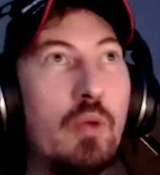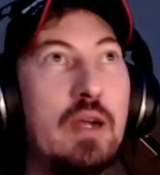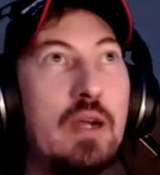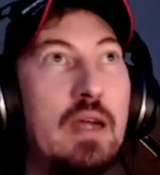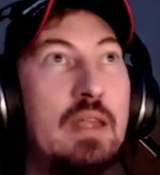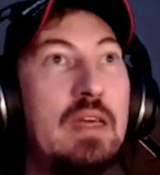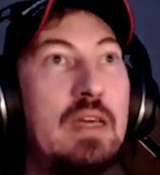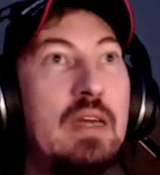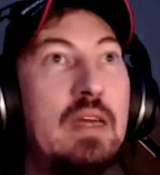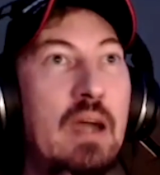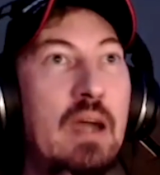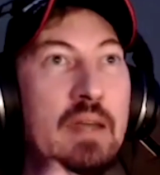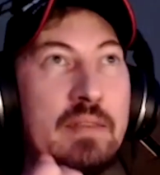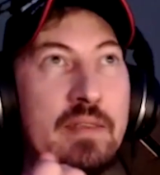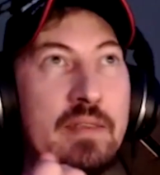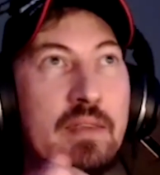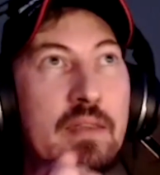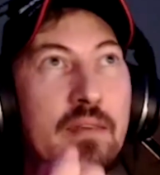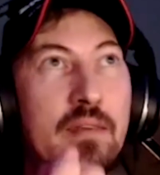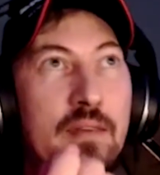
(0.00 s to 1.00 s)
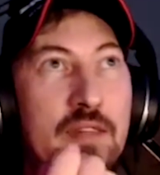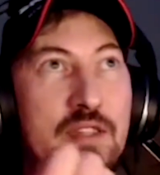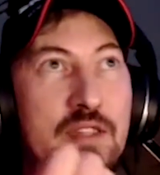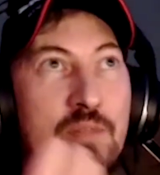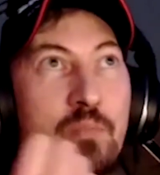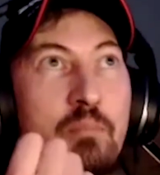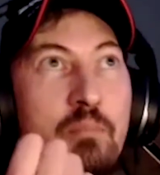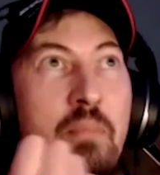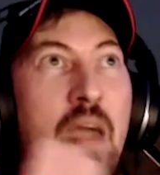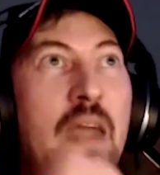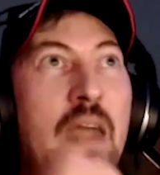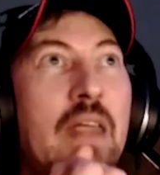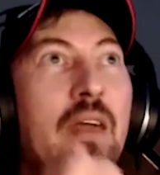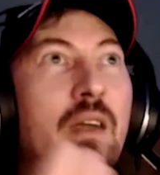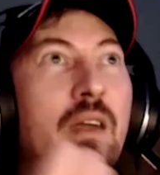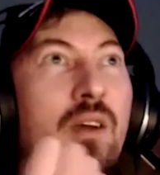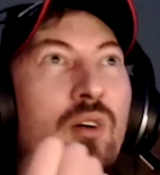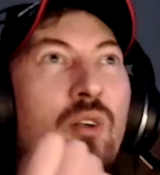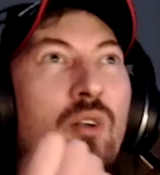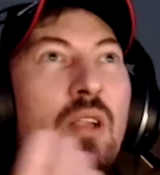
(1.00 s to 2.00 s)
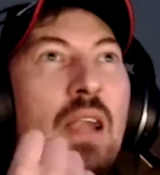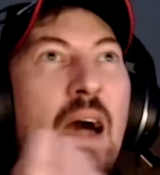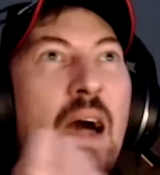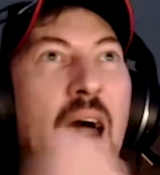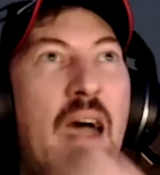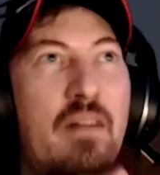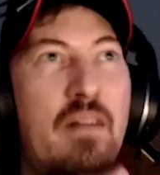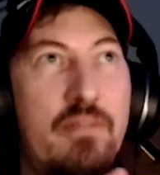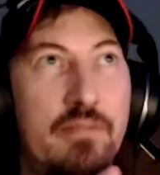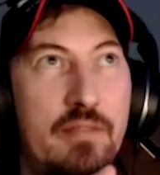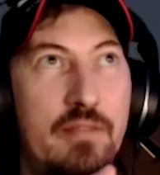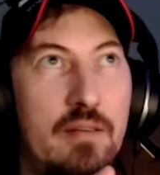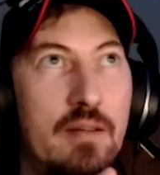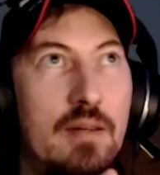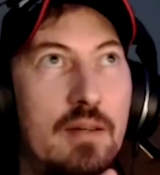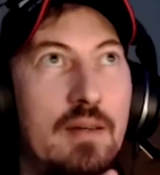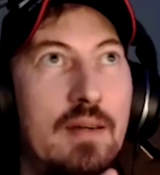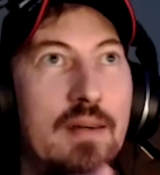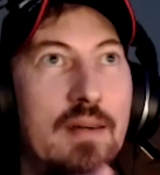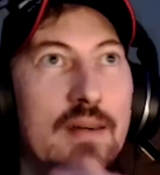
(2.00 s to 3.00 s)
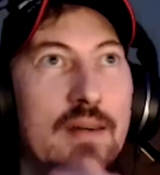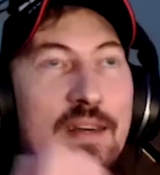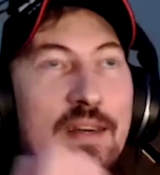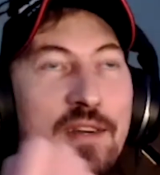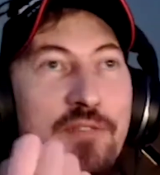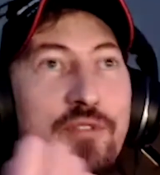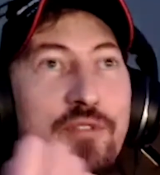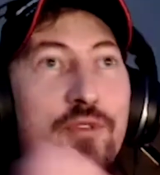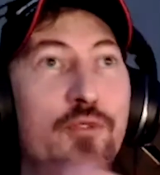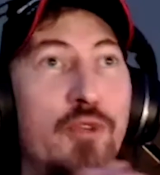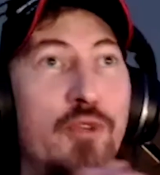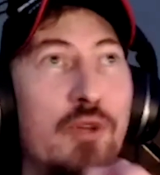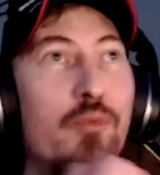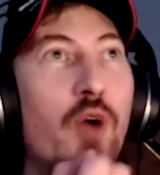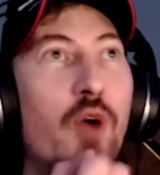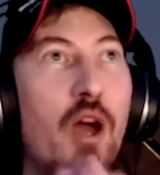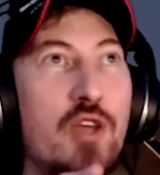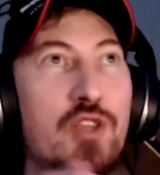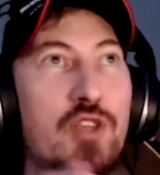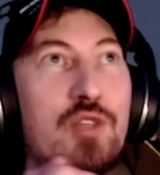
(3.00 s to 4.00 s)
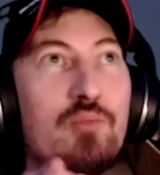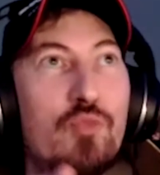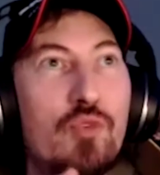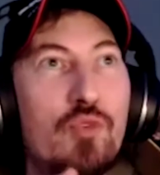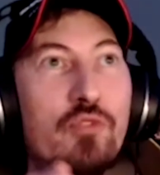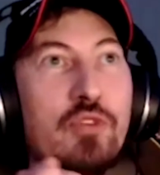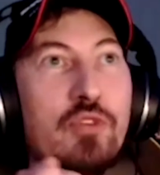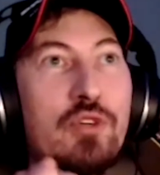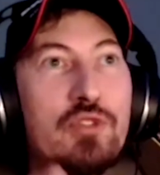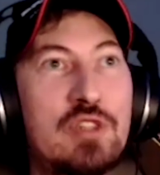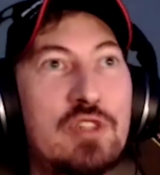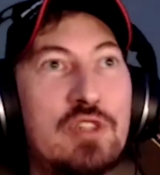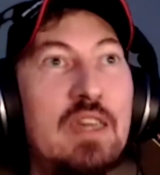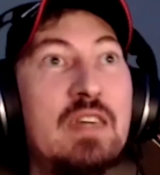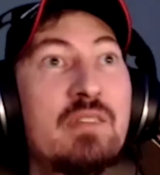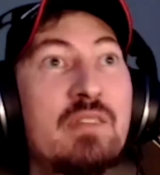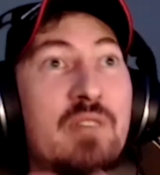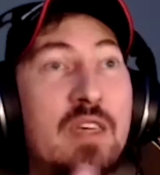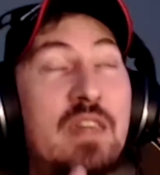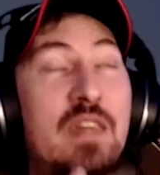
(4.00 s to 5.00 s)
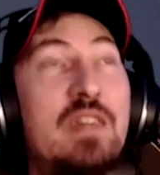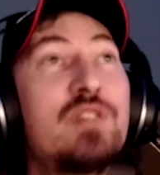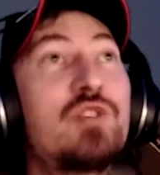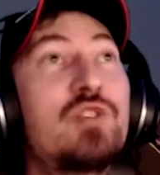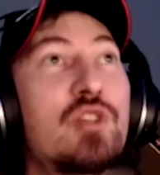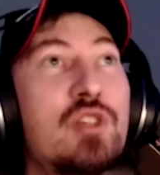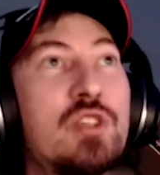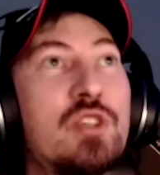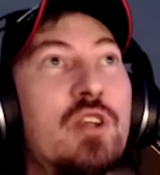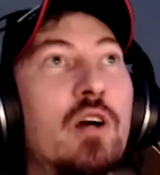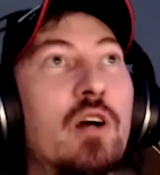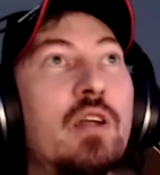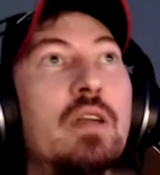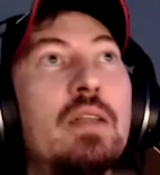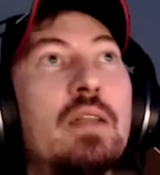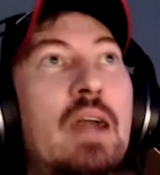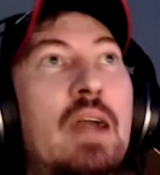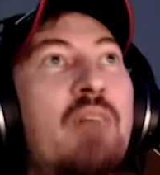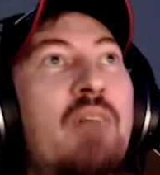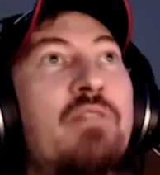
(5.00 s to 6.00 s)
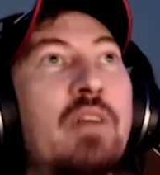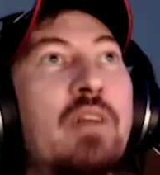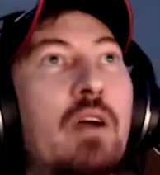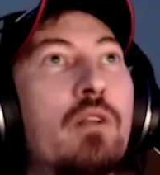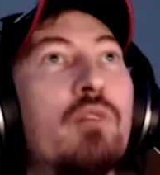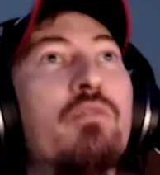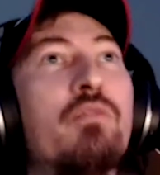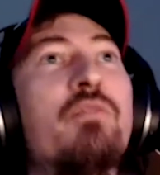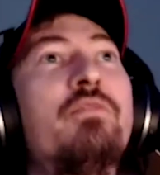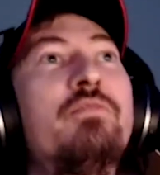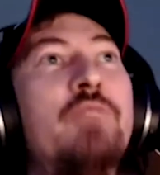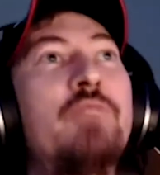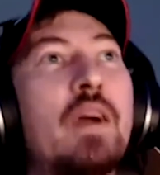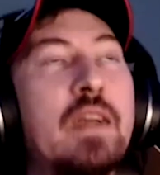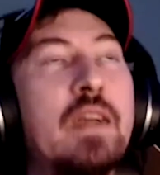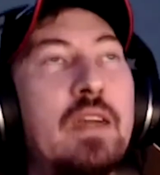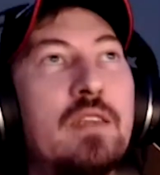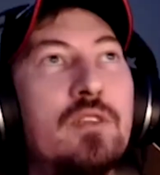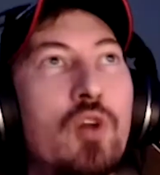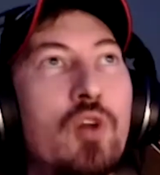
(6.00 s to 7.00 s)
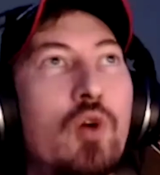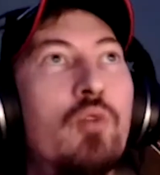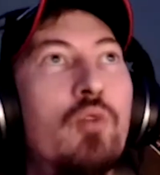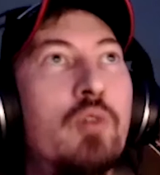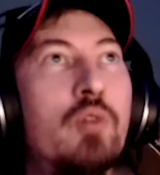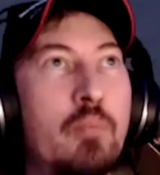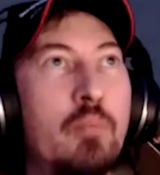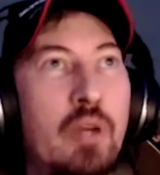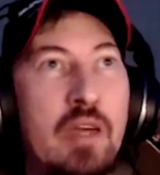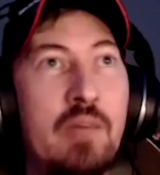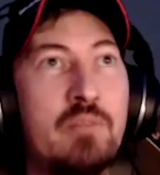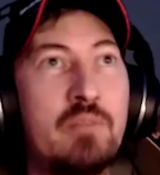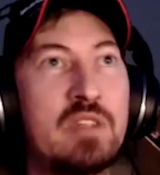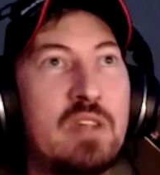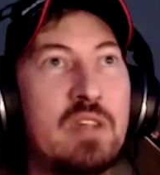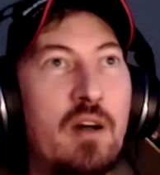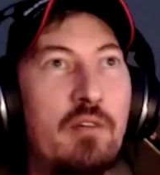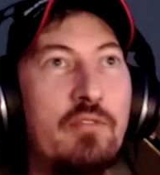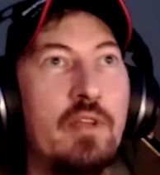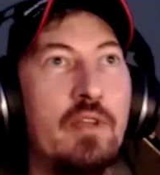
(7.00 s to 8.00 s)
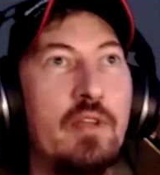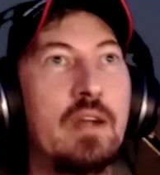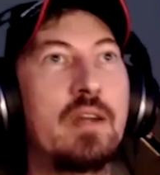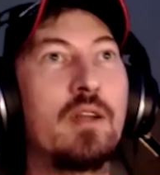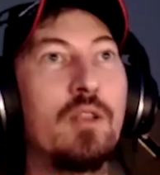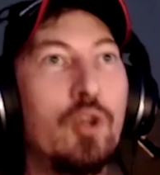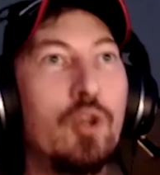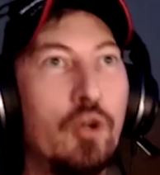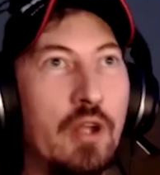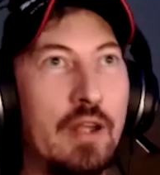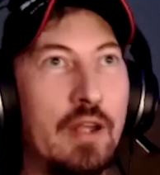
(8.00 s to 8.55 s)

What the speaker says: And he got this maniacal laugh. If you rewatch the movie, you see he's just starting laughing out of fucking nowhere by himself, like a lunatic.